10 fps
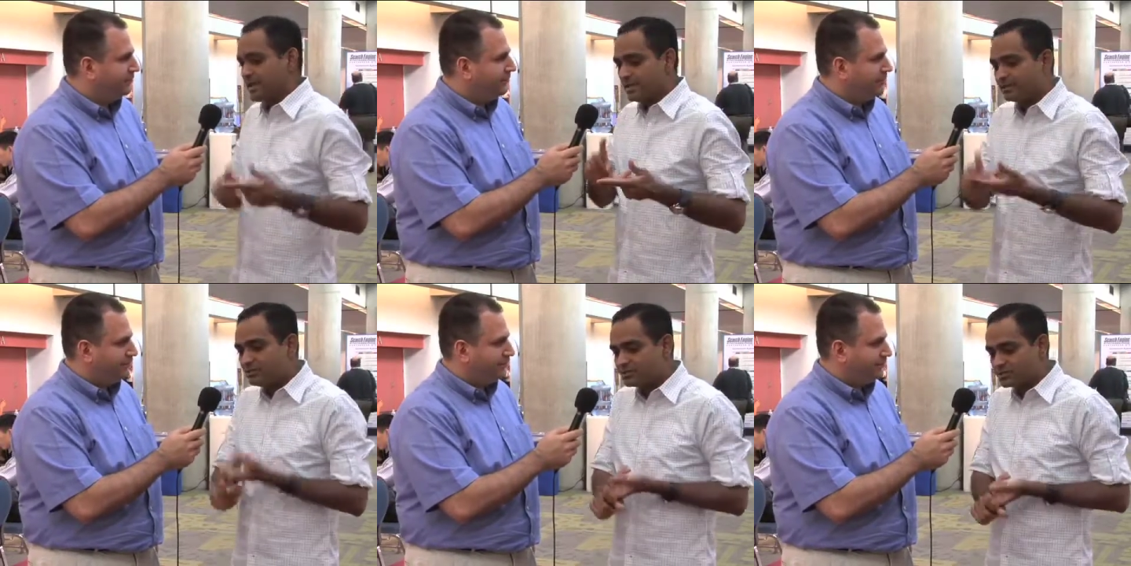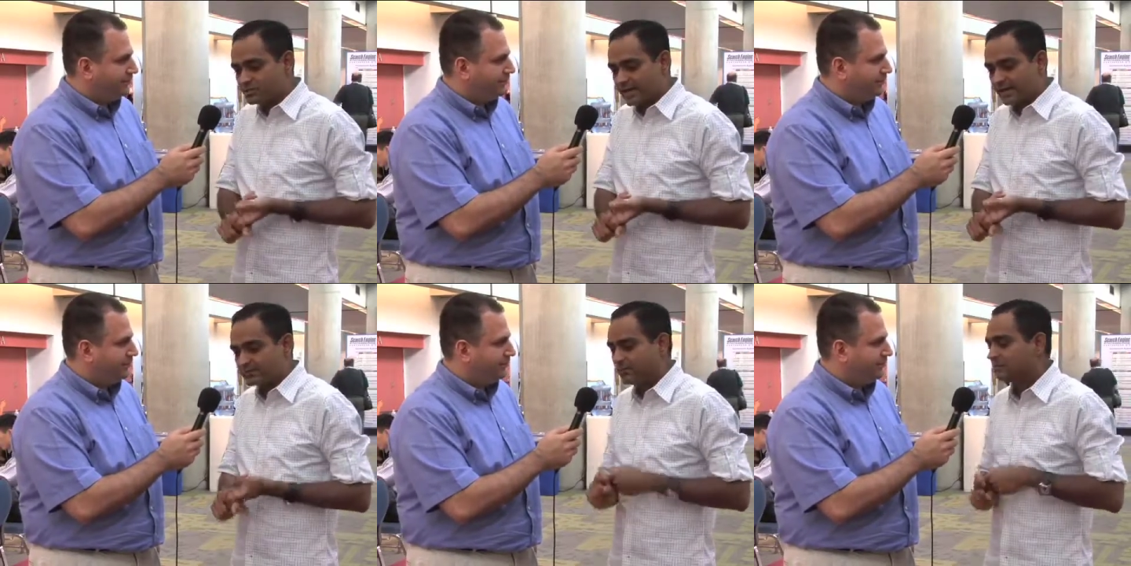Speaker 1: In addition to
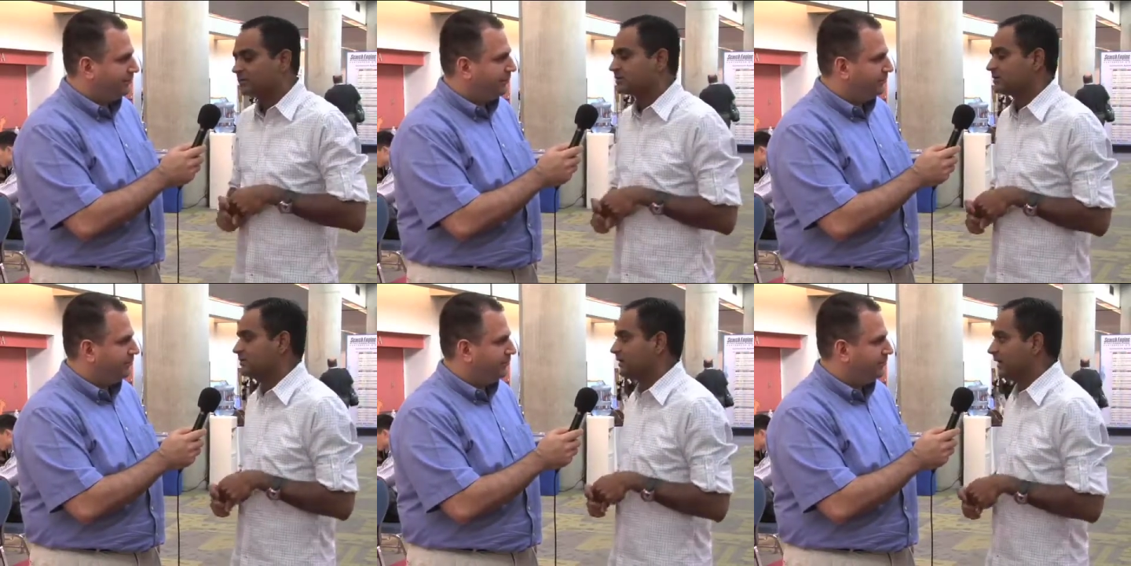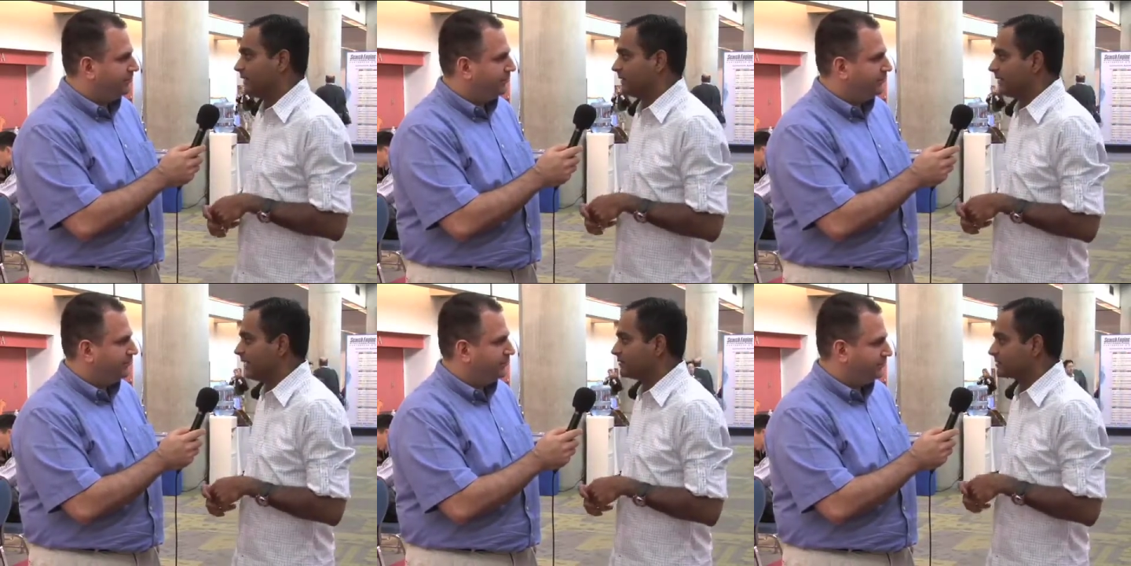that, Tom also uh,
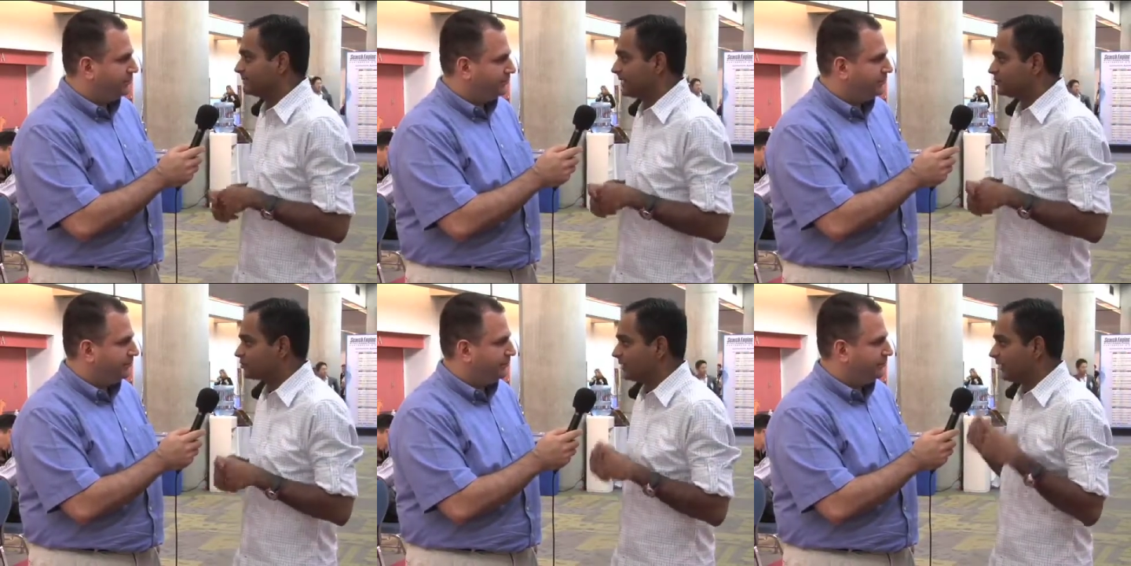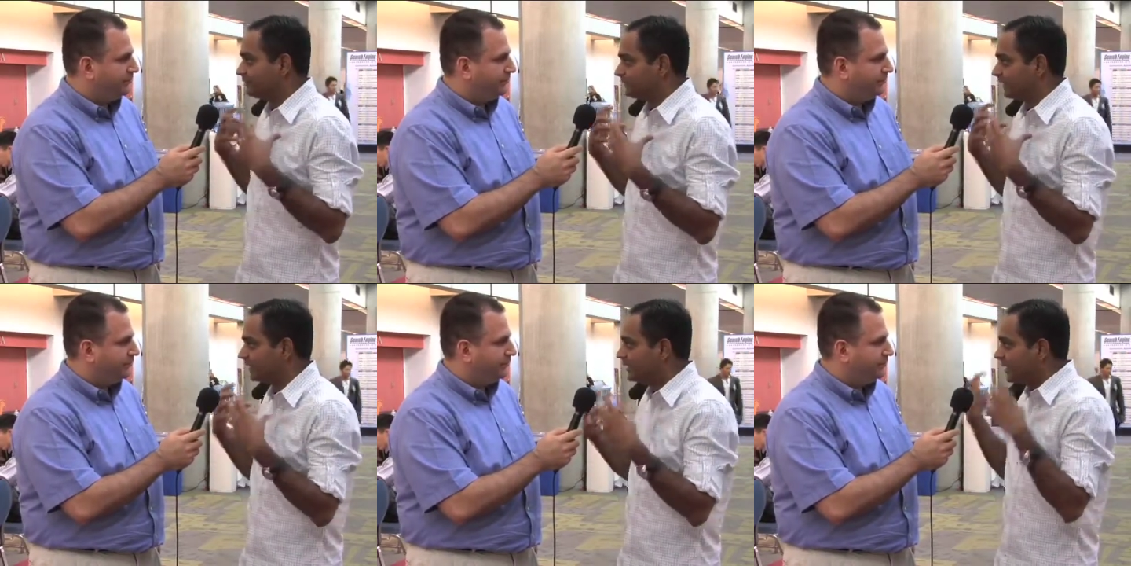announced a bunch of uh,